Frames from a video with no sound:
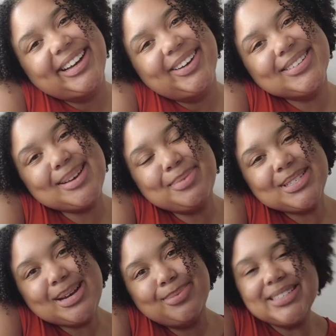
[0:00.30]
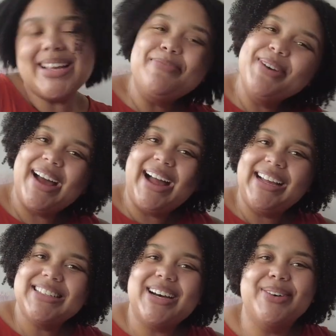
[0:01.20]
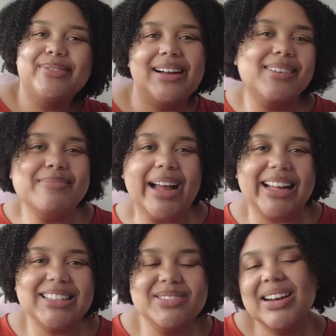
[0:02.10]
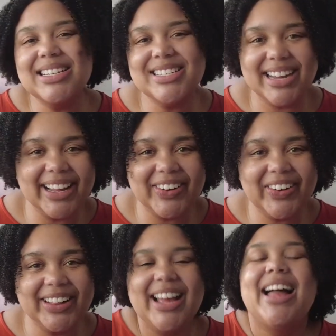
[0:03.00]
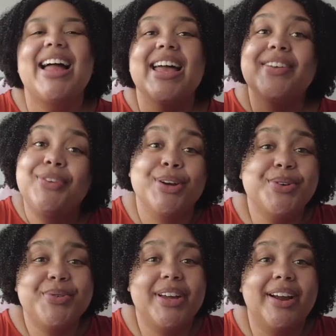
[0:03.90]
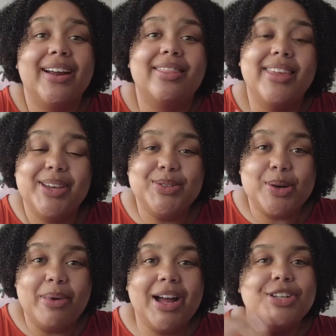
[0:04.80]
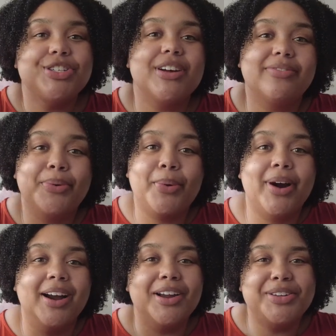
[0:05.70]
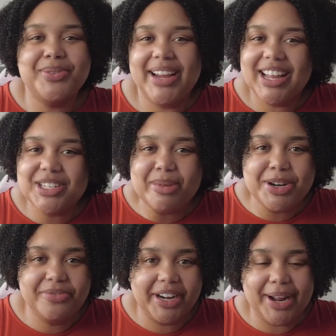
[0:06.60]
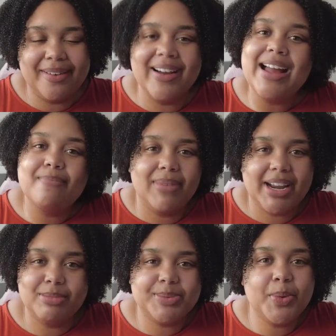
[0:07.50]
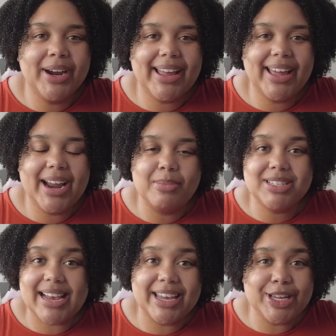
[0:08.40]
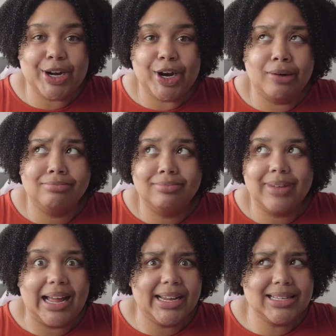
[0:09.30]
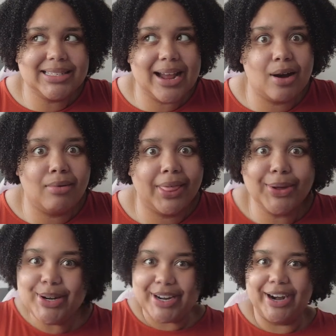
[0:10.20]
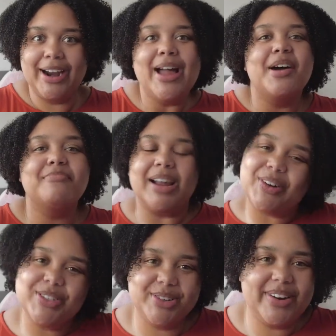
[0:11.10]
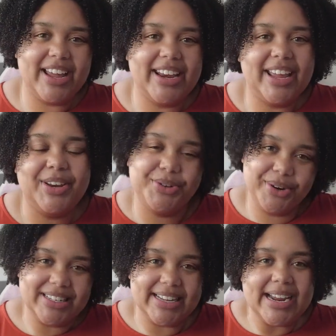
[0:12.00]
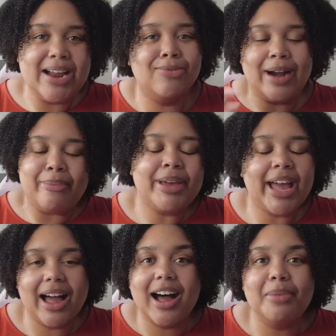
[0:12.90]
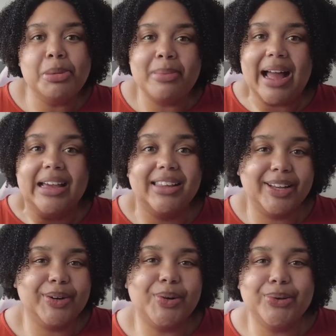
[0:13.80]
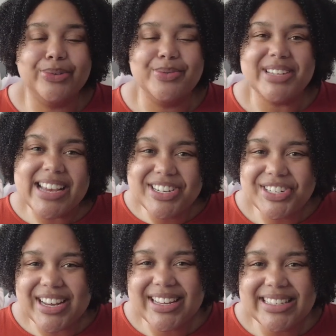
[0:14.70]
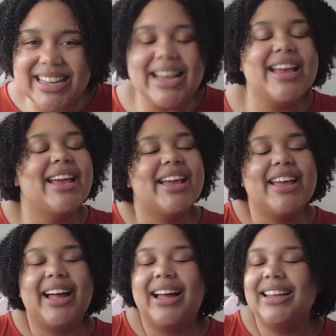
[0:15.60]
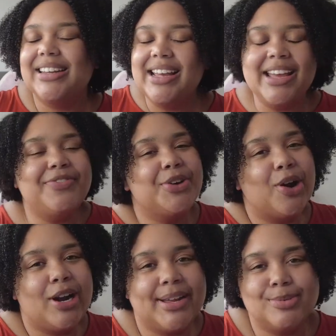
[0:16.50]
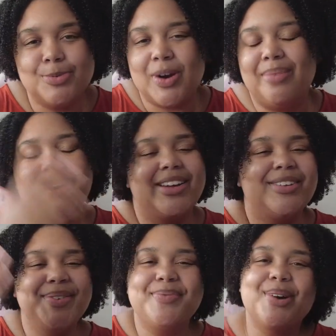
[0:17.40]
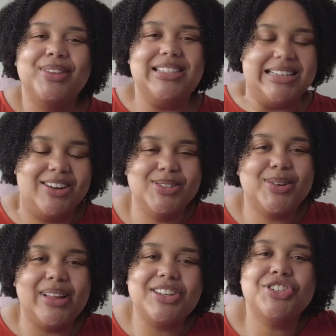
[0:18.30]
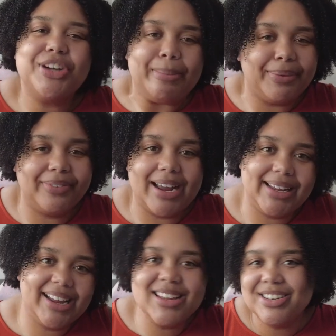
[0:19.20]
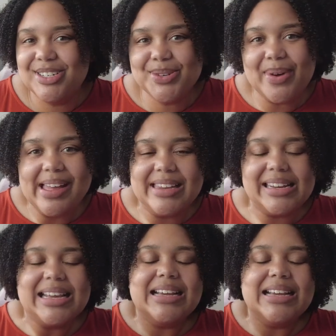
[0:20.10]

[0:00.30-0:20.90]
What's up, you guys? Welcome back to my channel. If you're new here, thank you so much for tuning in to my new video. My name is Morgan. I'm a second year, I guess now a third year medical student in New York City, wrapping up my clinical rotations. And if you're already a subscriber, you know the deal. So let's jump right into it.